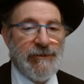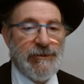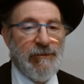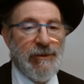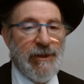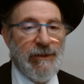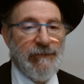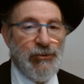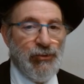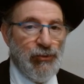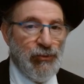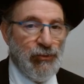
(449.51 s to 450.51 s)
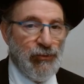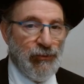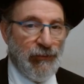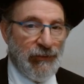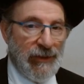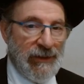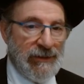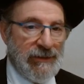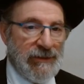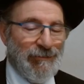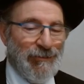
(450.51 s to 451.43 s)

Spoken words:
So we have two threats,